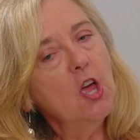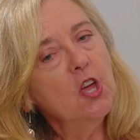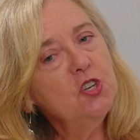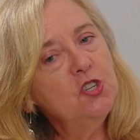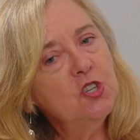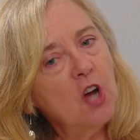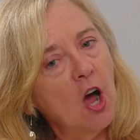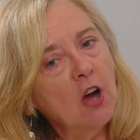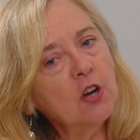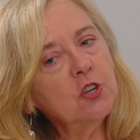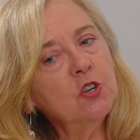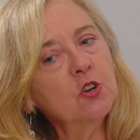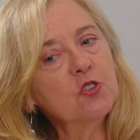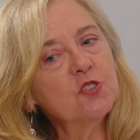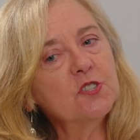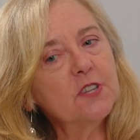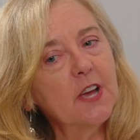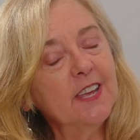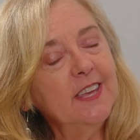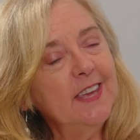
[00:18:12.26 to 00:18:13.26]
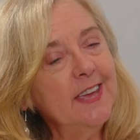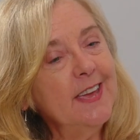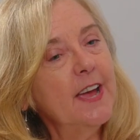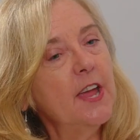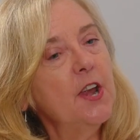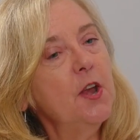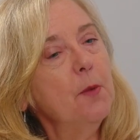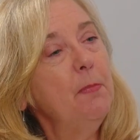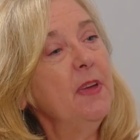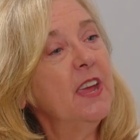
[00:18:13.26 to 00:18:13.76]
doctors,
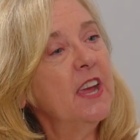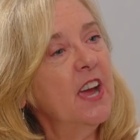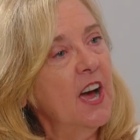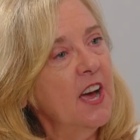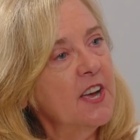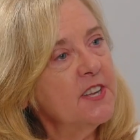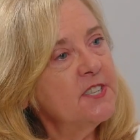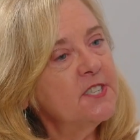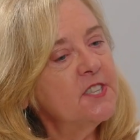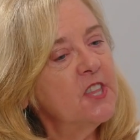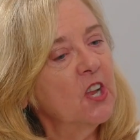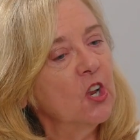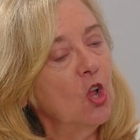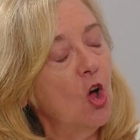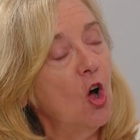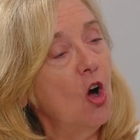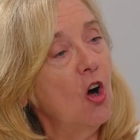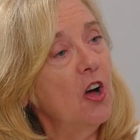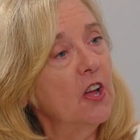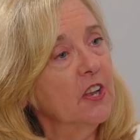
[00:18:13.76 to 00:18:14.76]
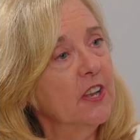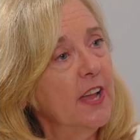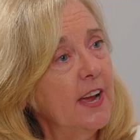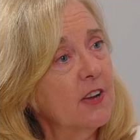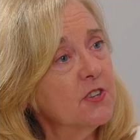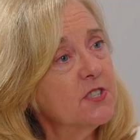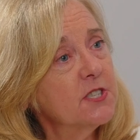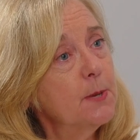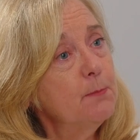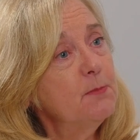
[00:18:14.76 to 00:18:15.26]
again, because the law
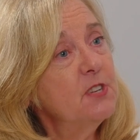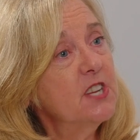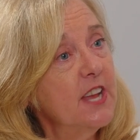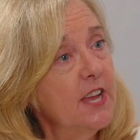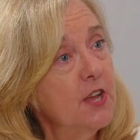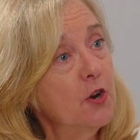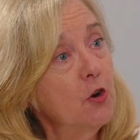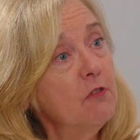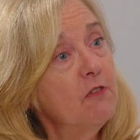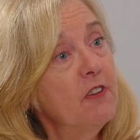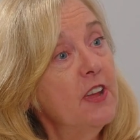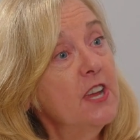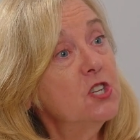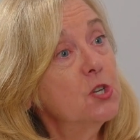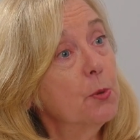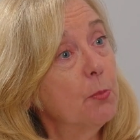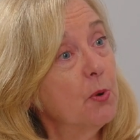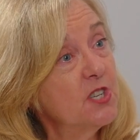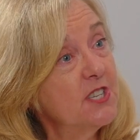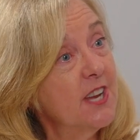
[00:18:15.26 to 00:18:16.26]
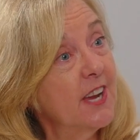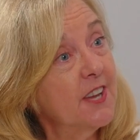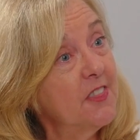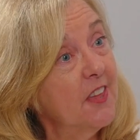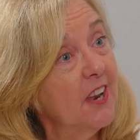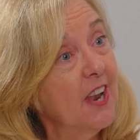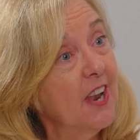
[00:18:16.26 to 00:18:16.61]
allows them to intervene to protect the